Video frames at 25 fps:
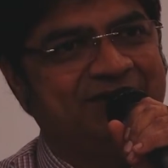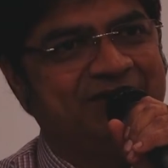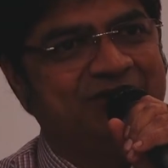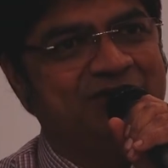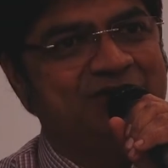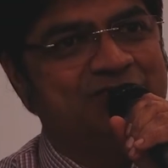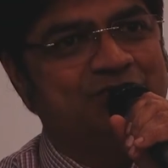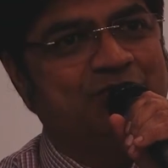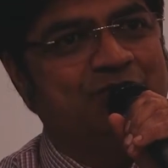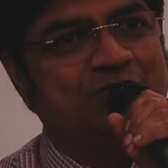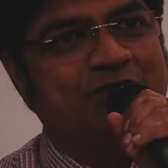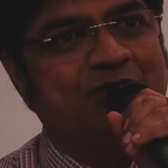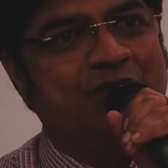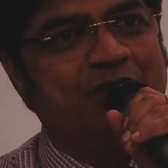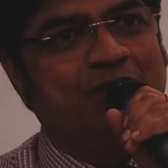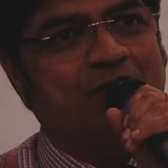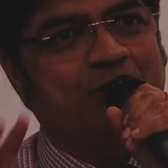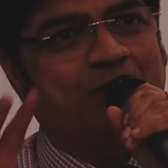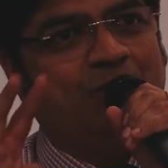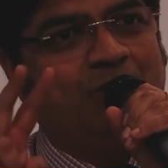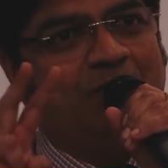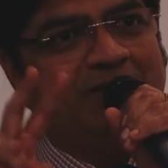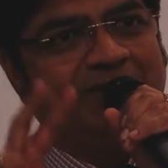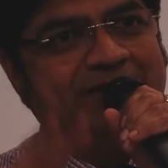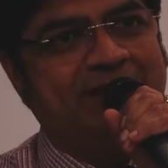So
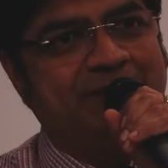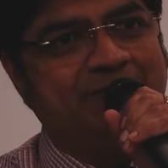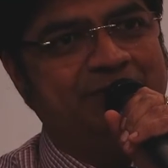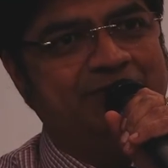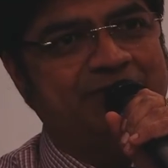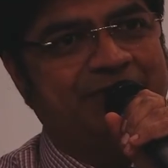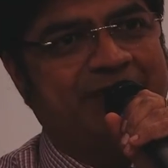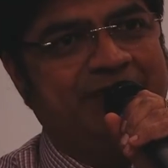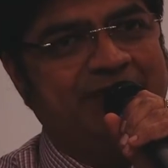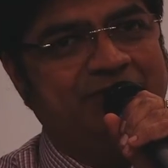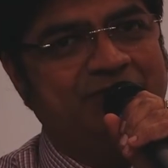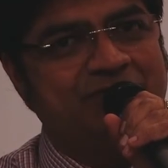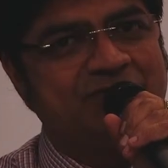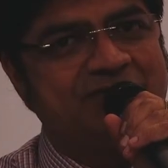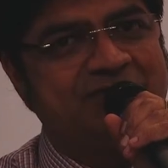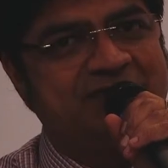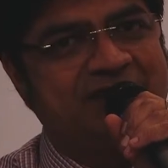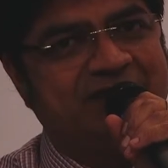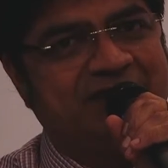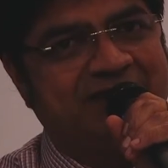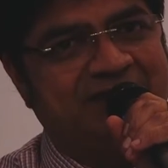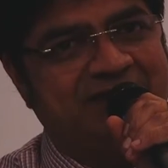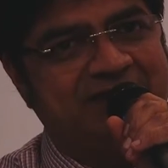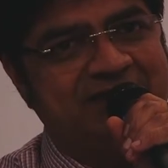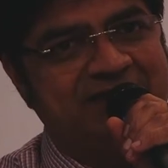what I'm trying to
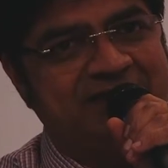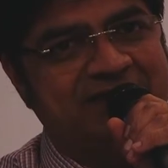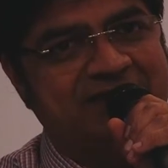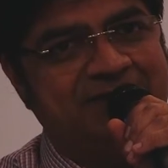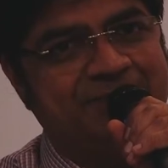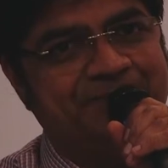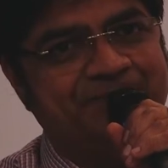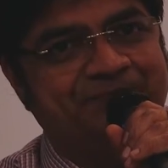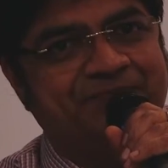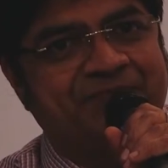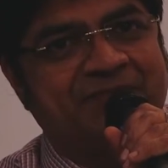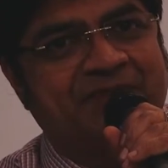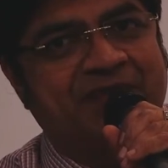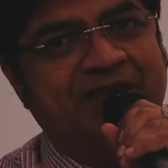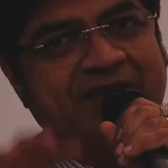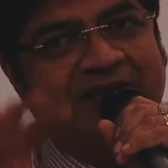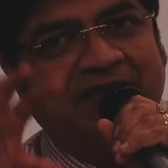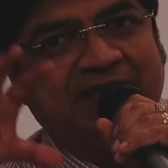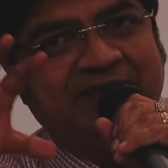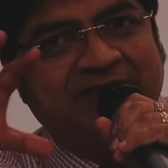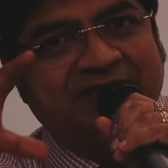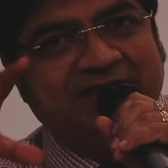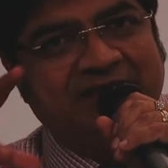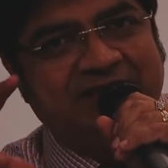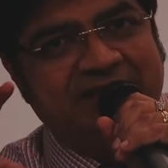say is,
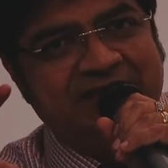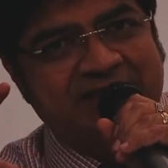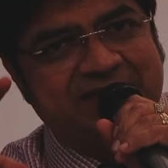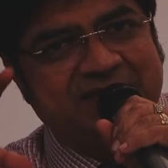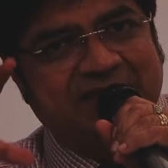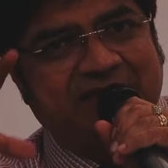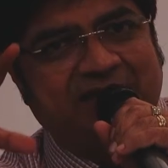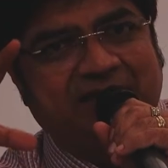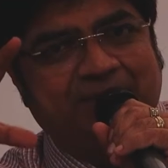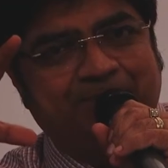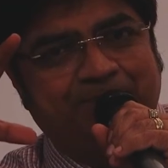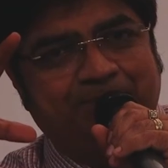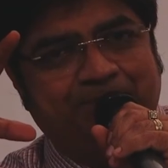there is